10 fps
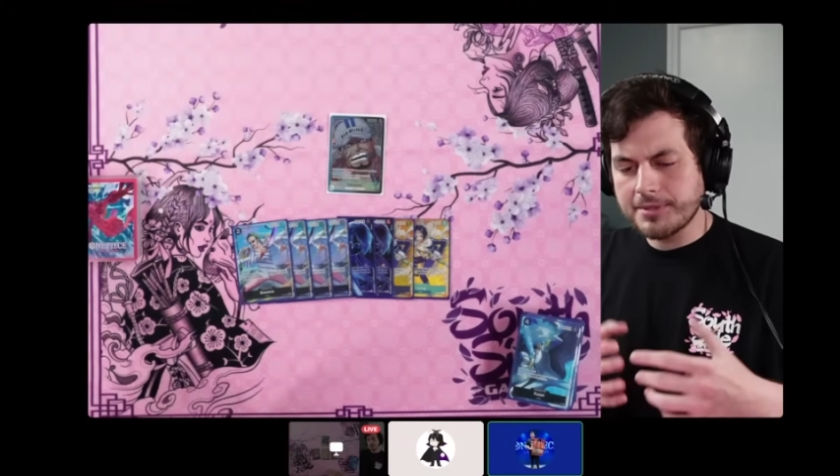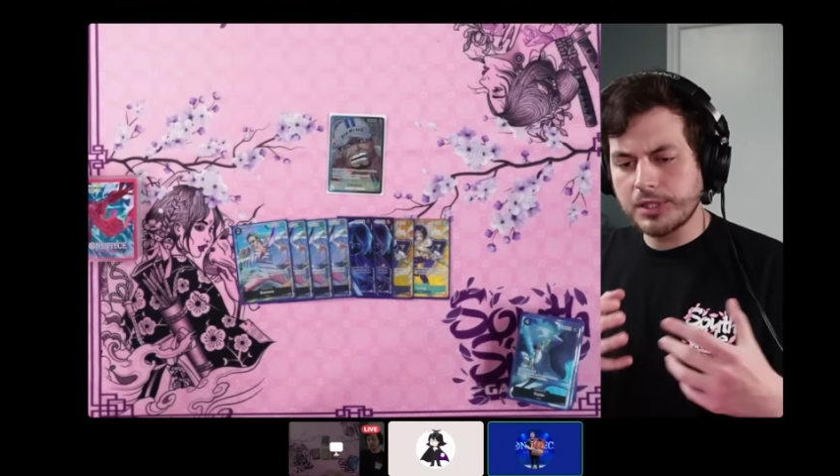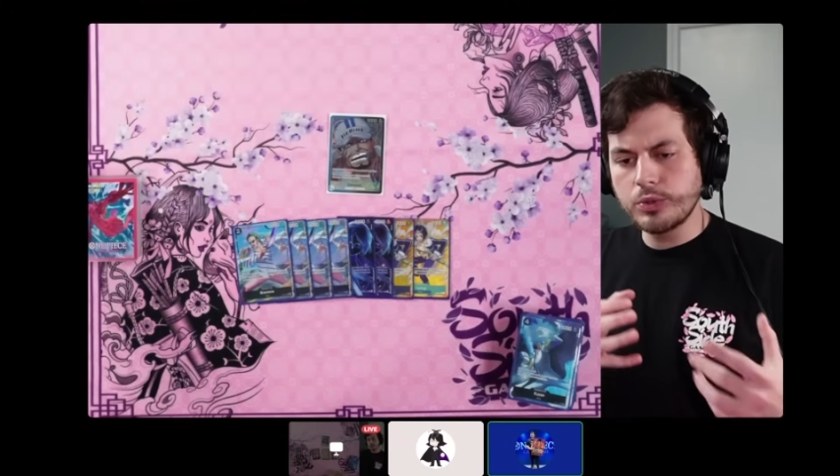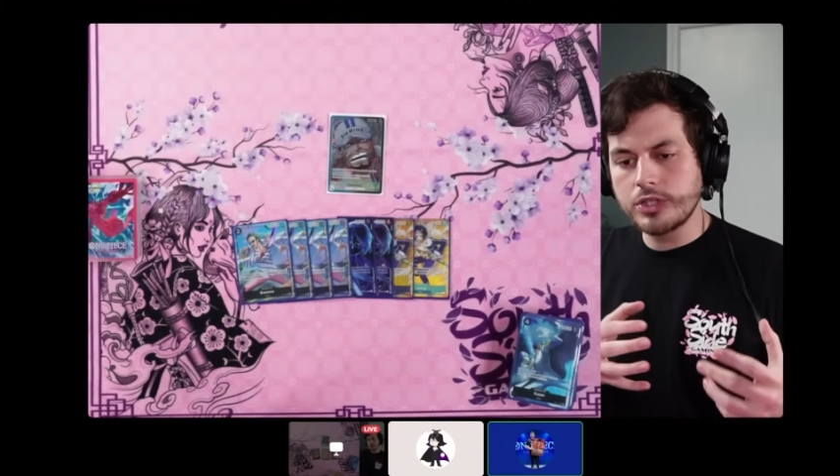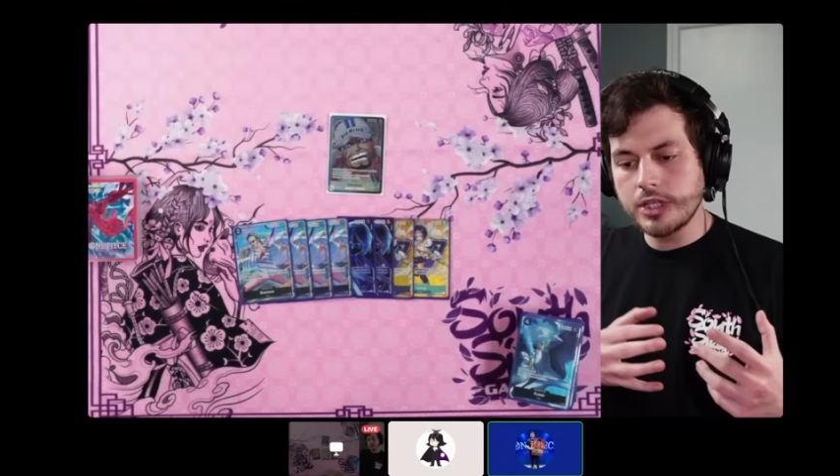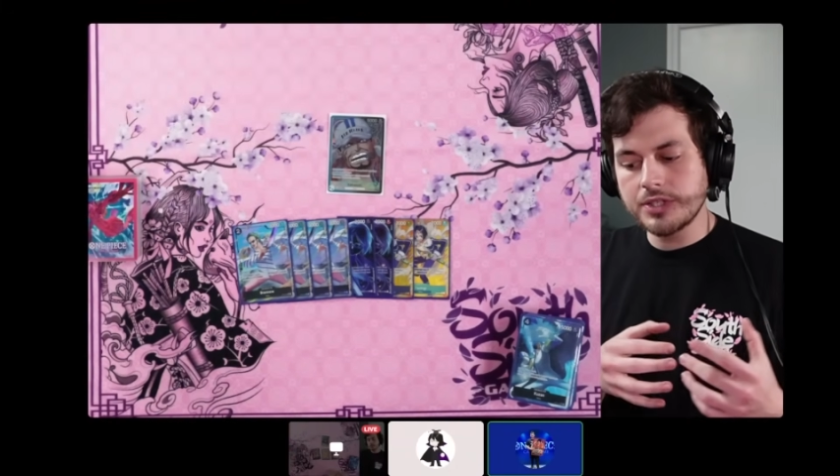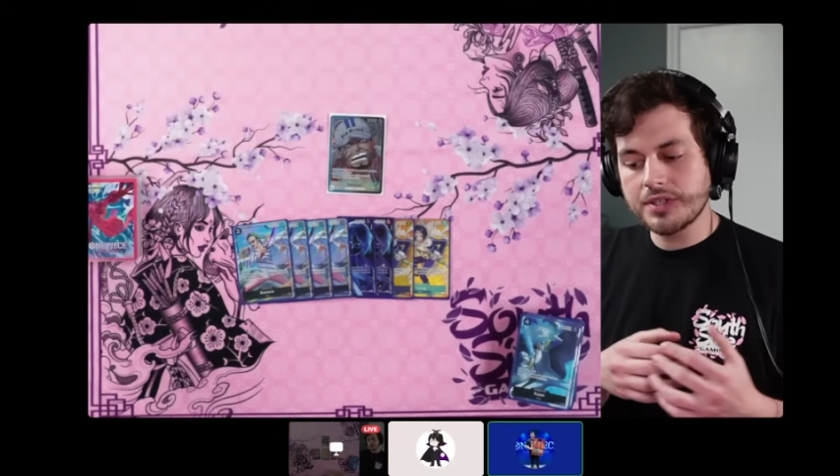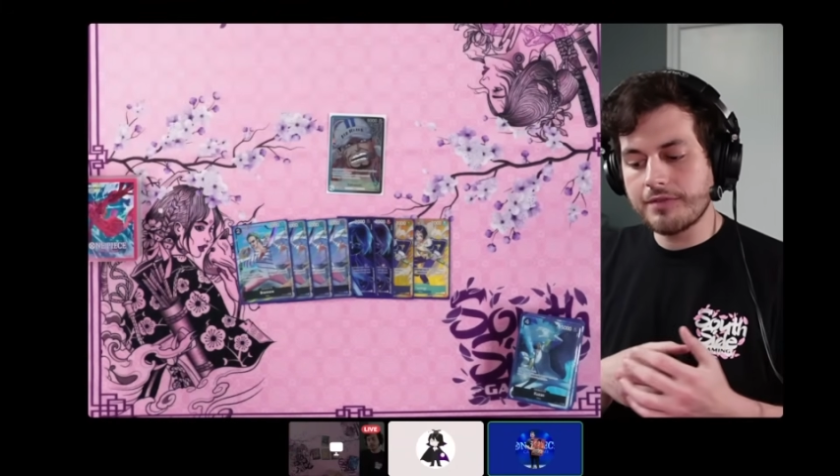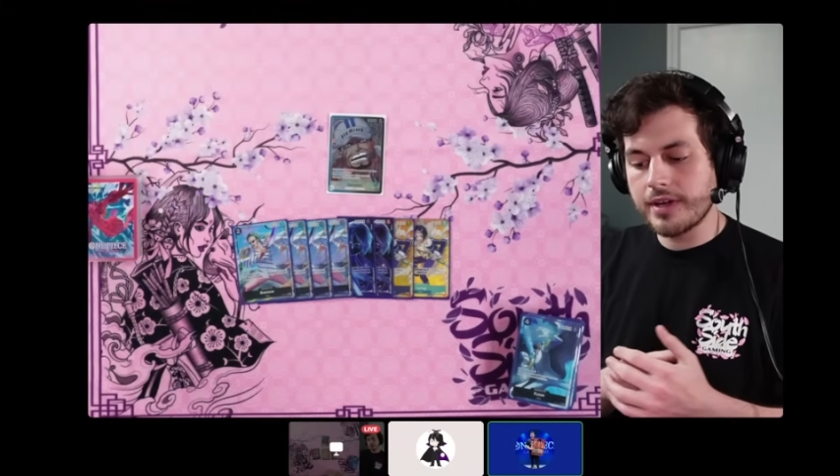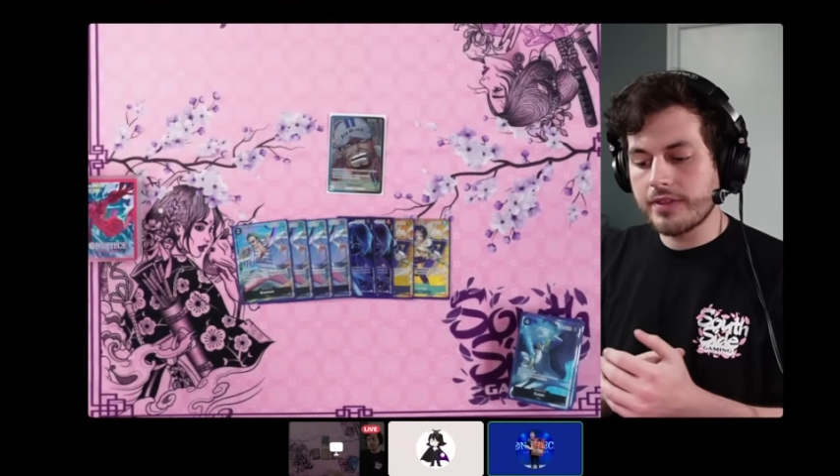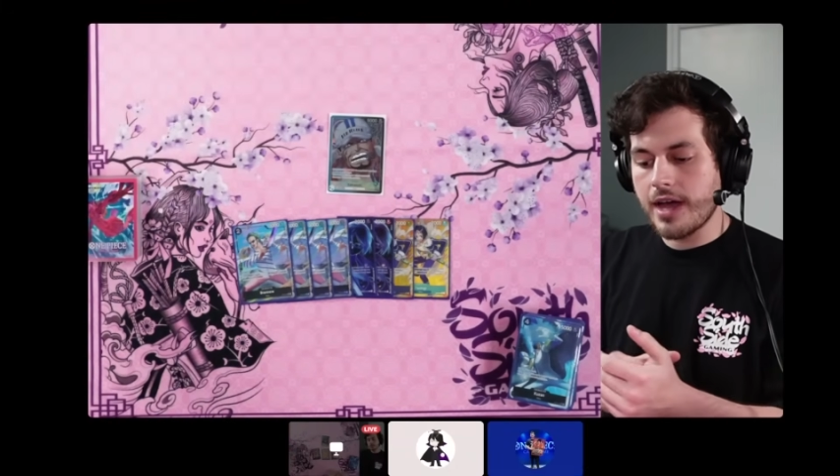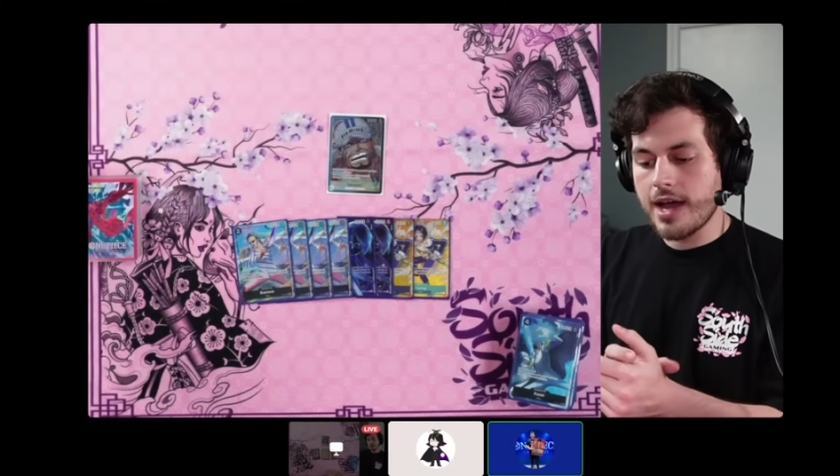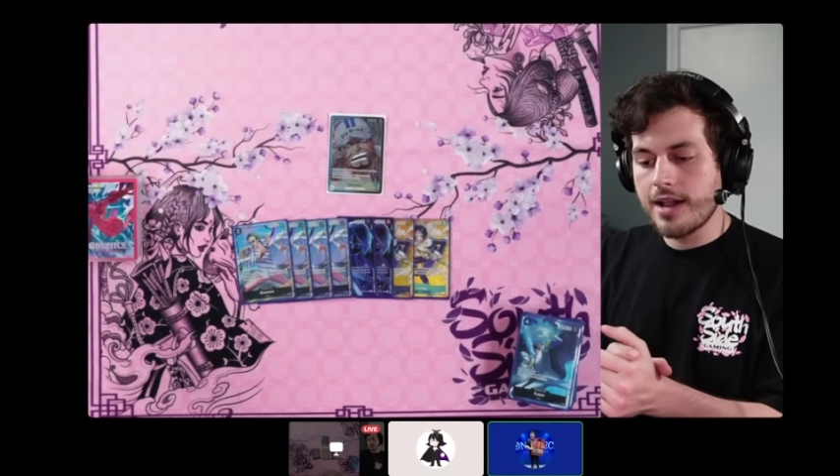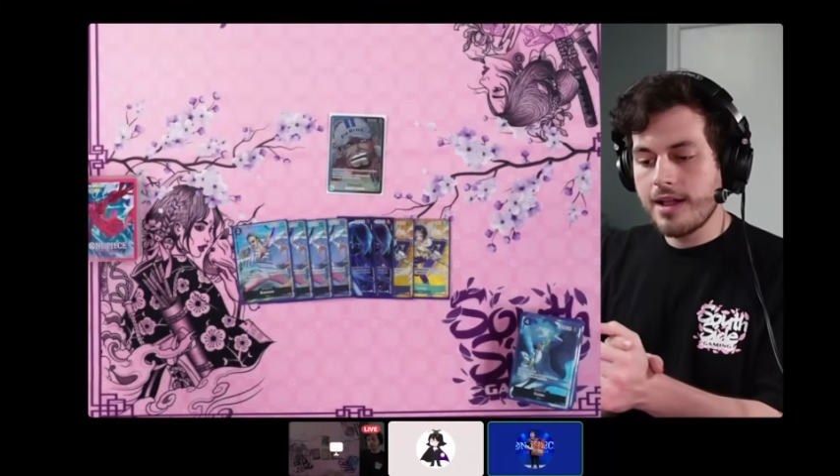Lucci, stuff like that,